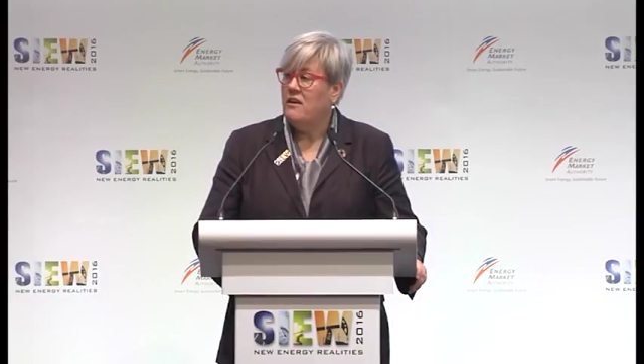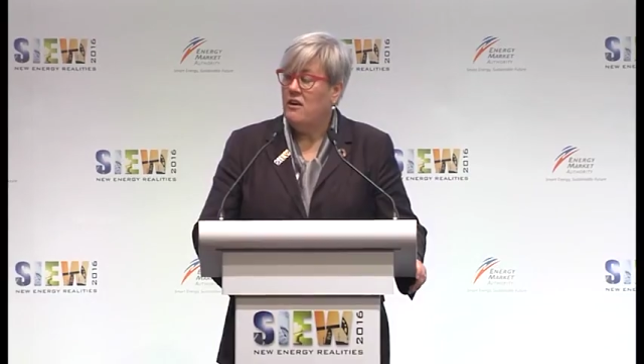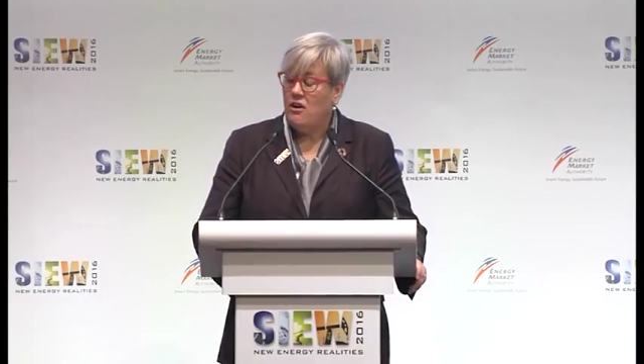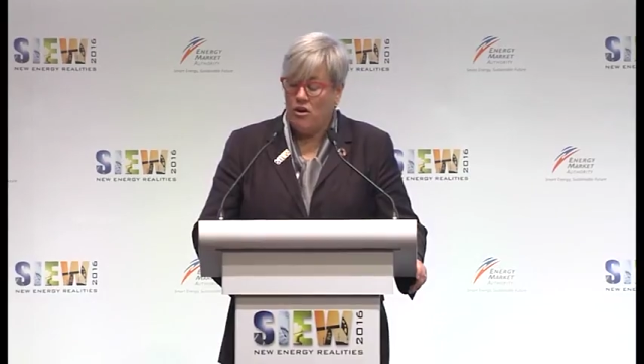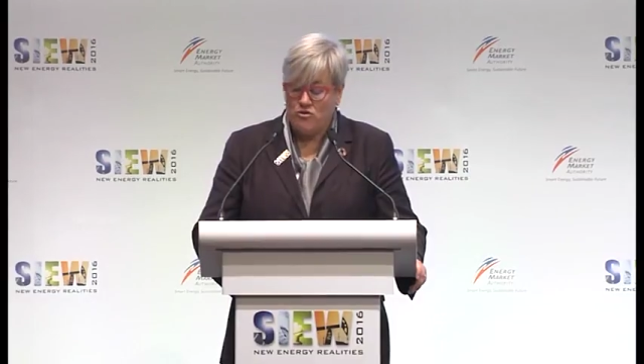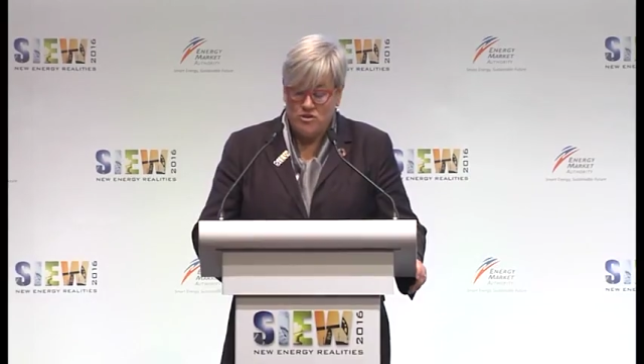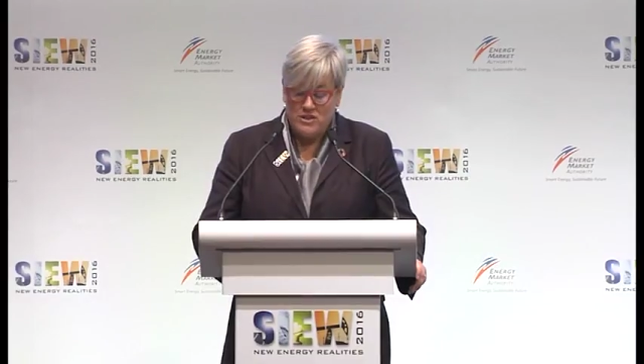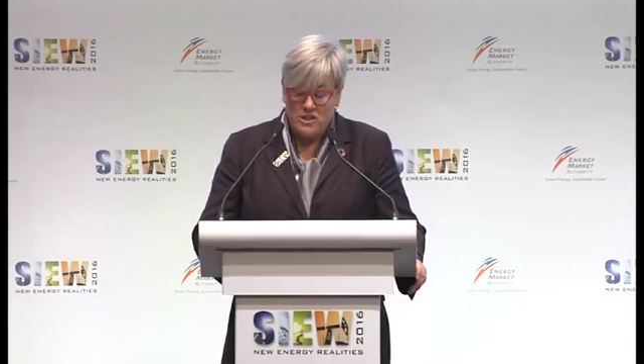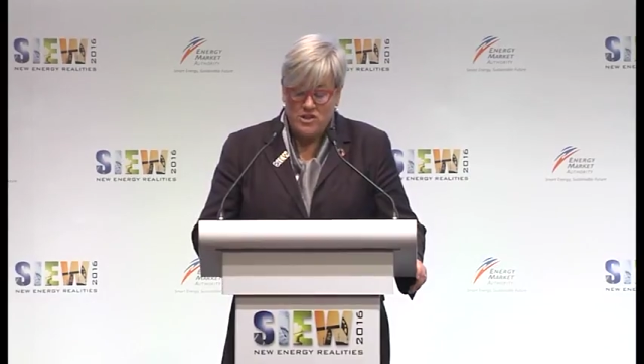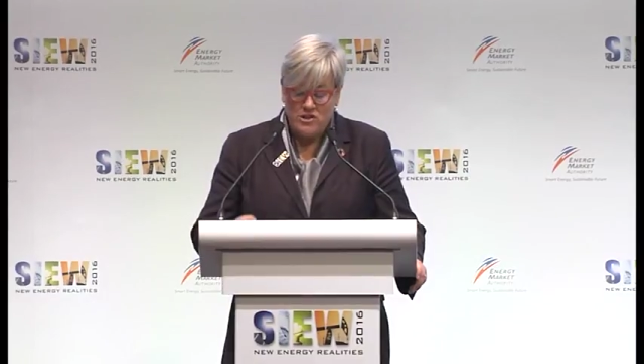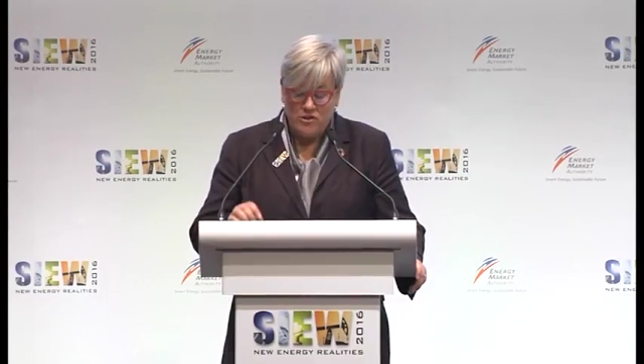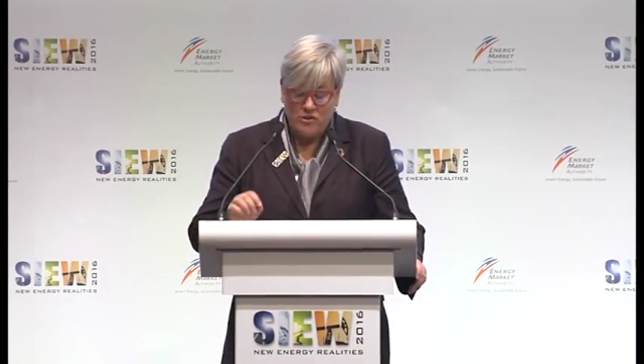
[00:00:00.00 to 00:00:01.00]
on
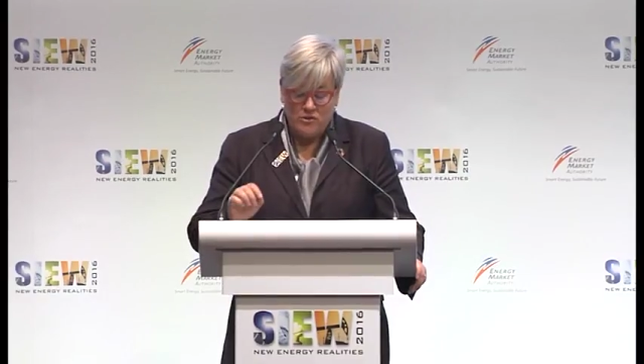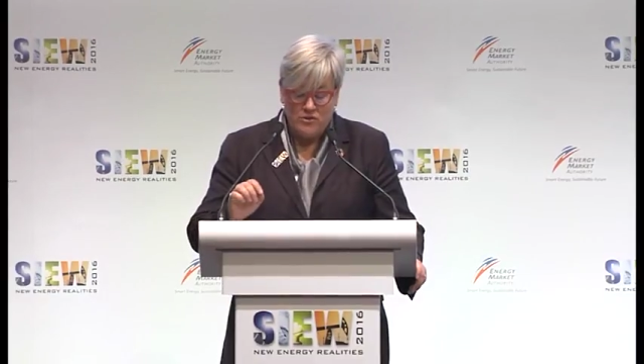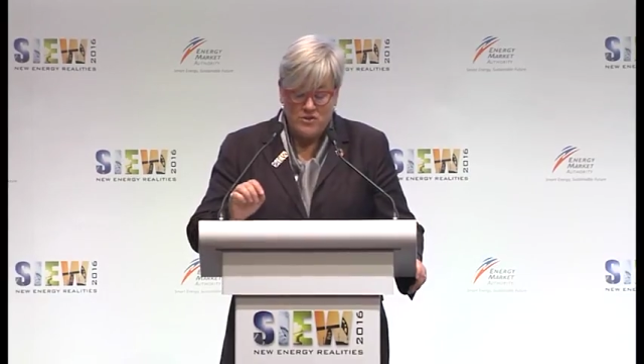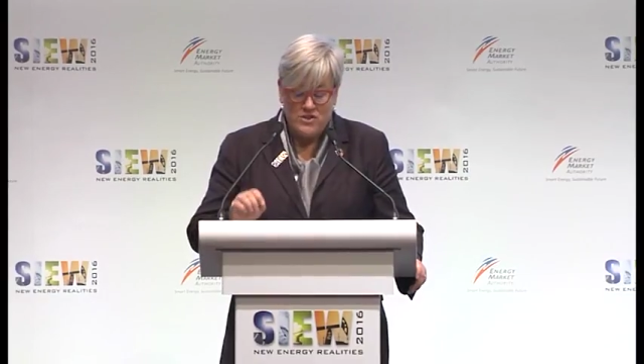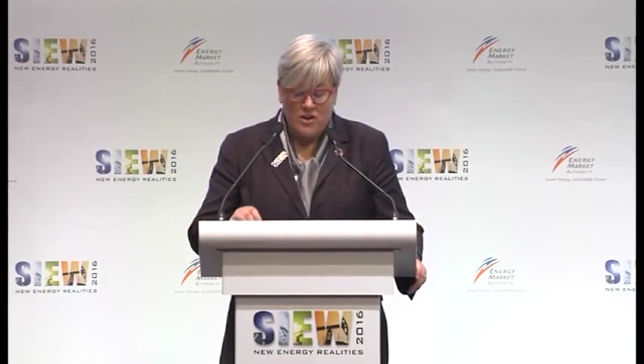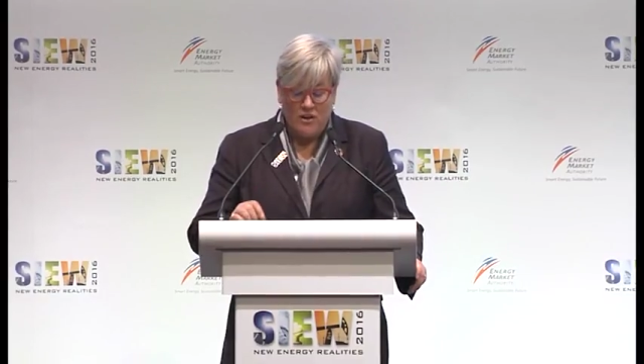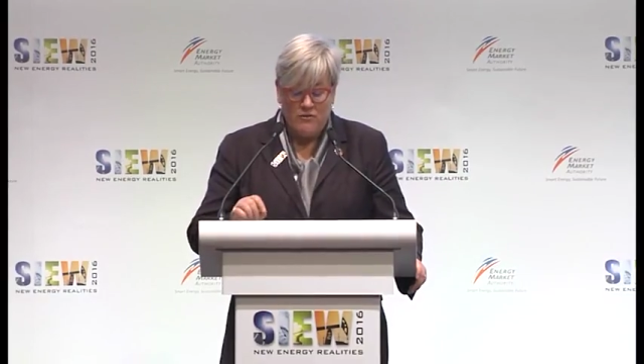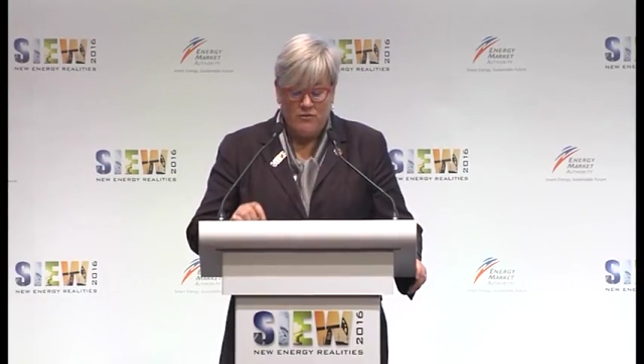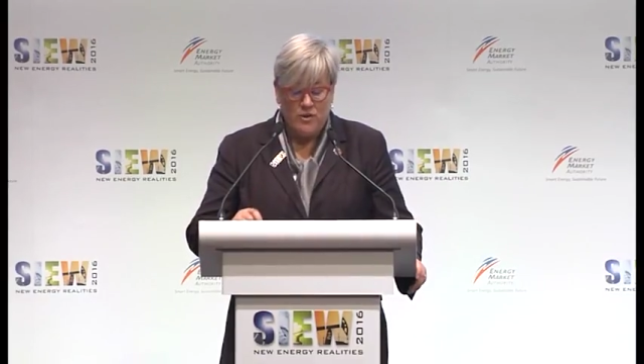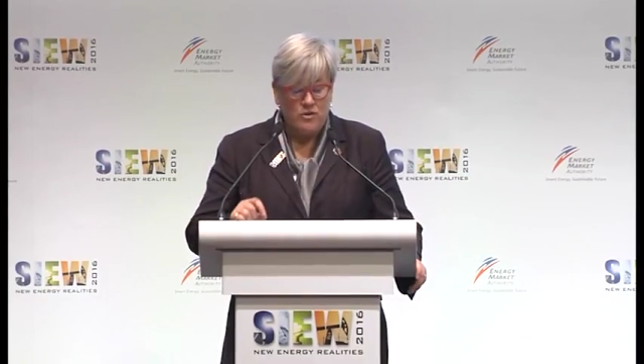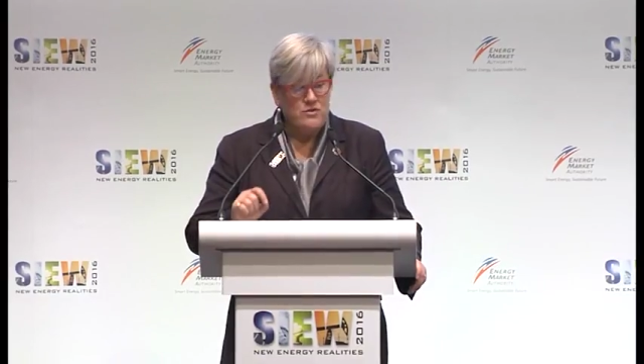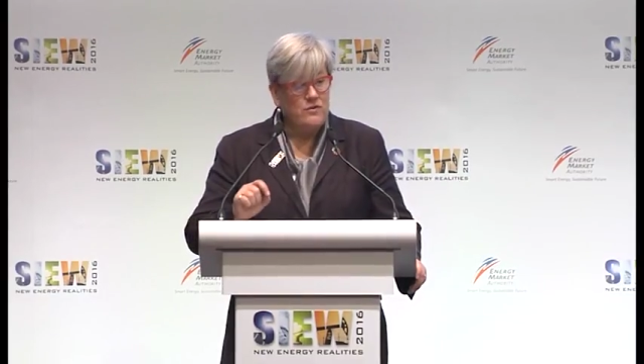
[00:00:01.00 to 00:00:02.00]
traditional solid
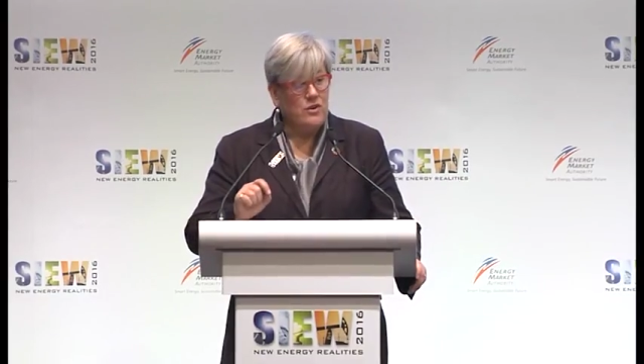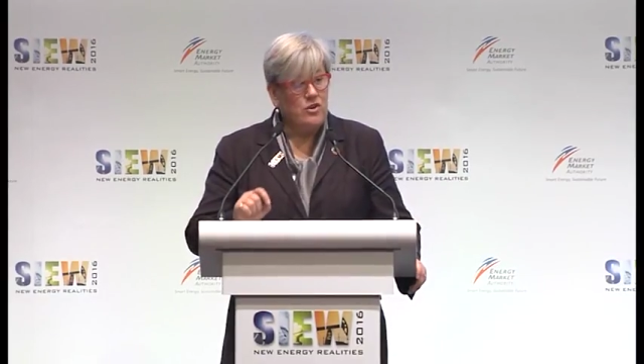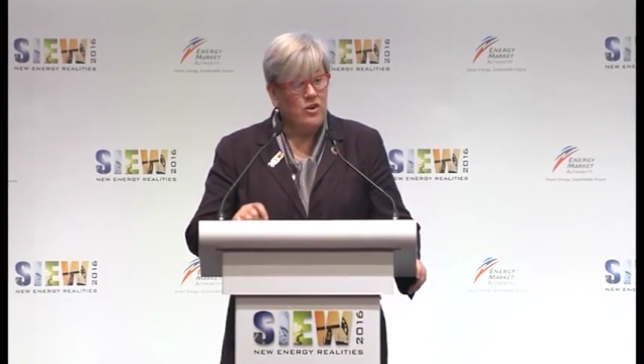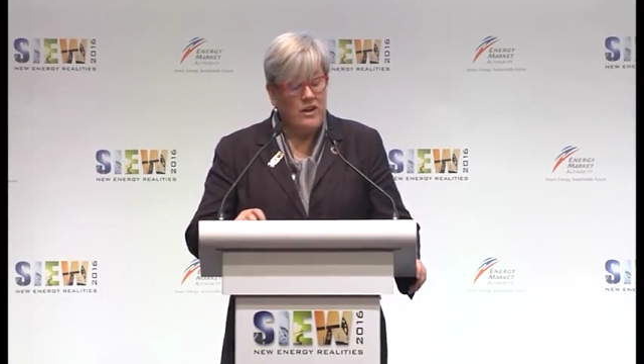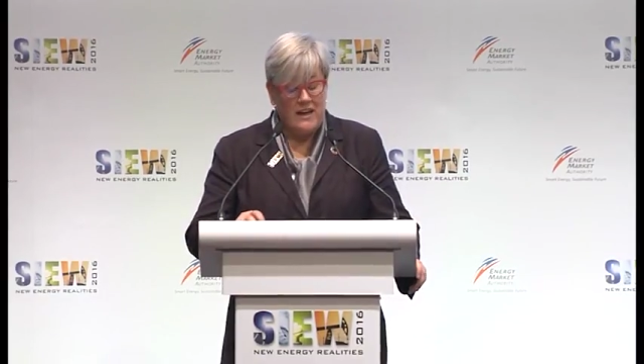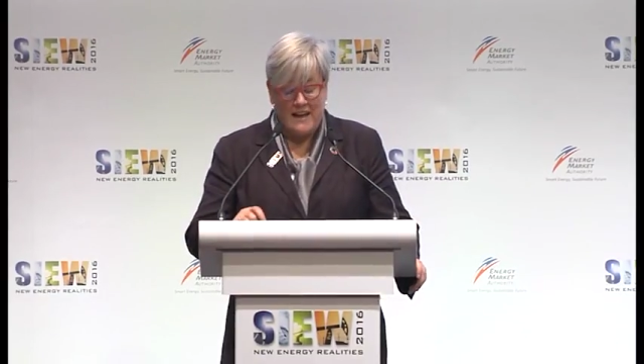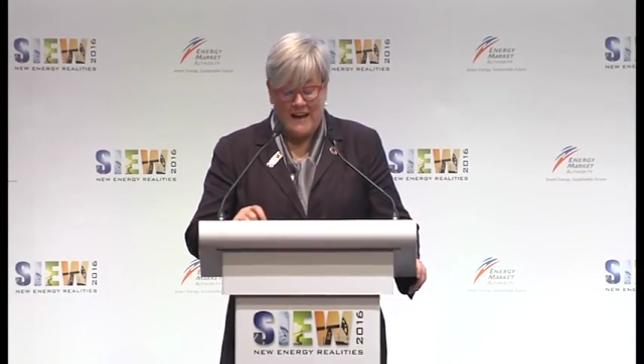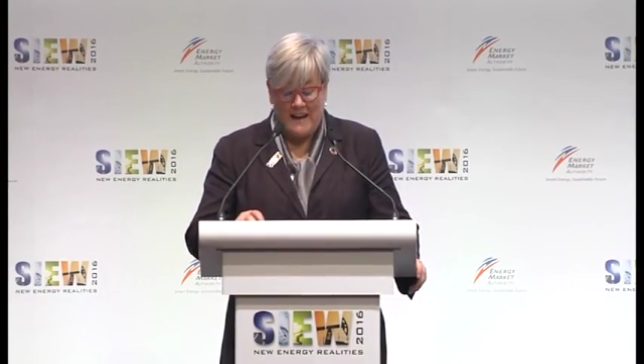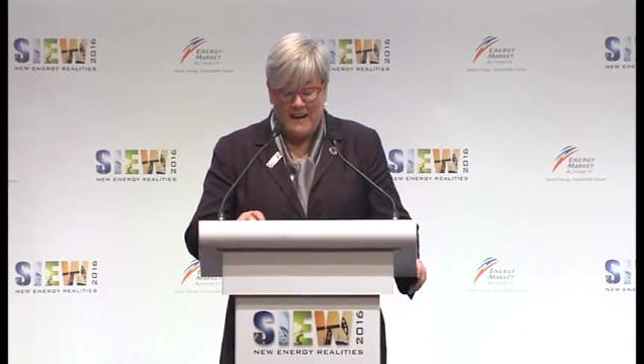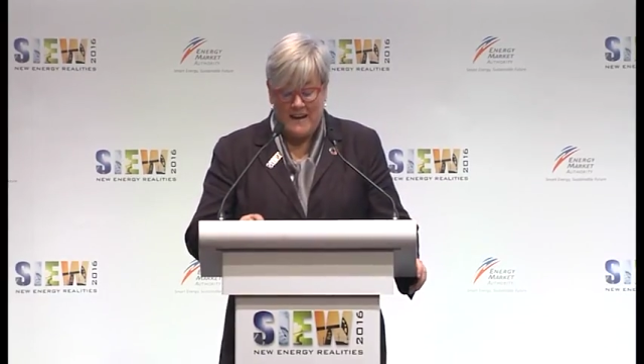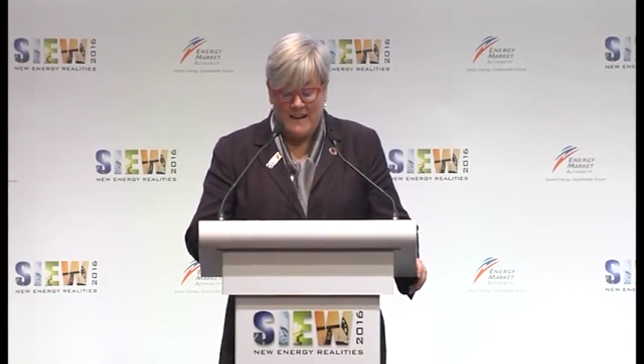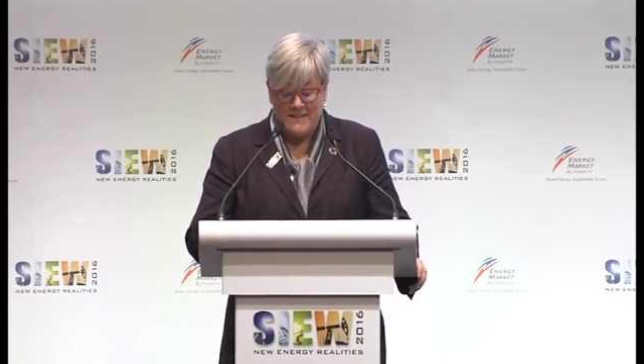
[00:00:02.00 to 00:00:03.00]
fuels for cooking
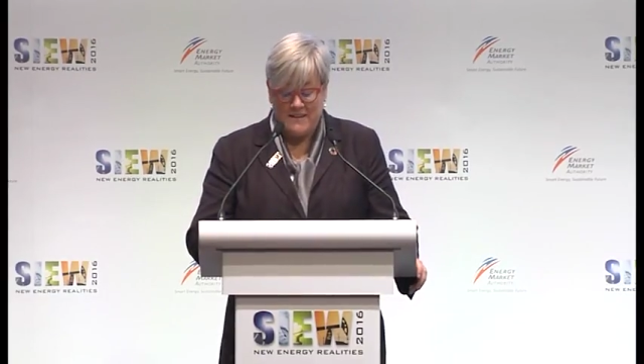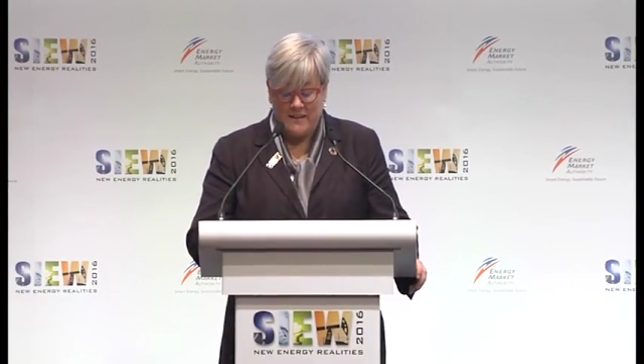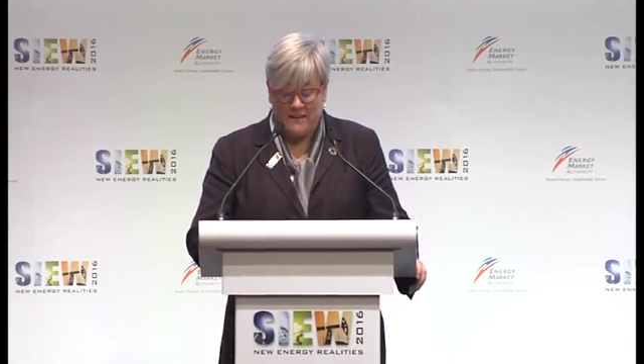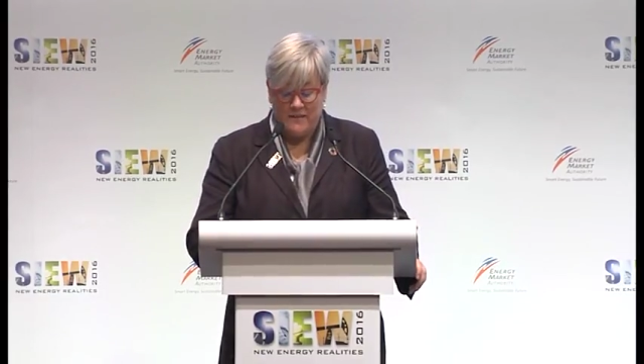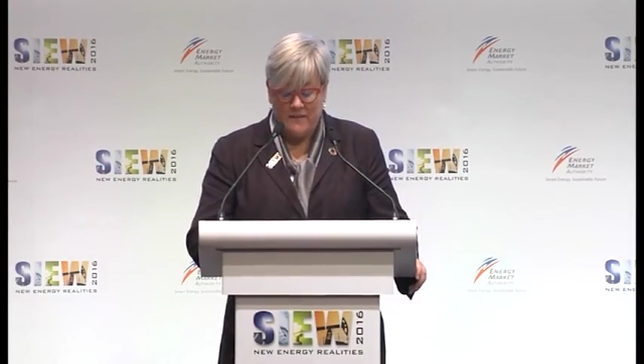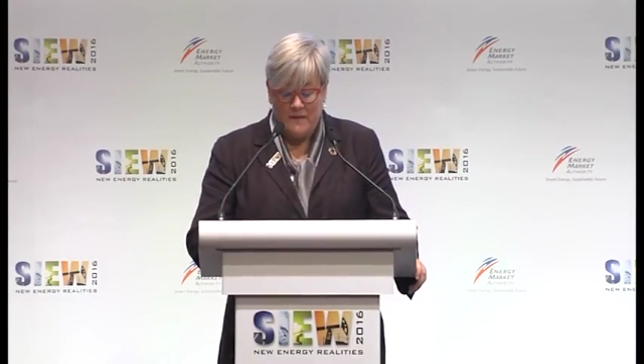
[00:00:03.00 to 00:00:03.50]
and heating.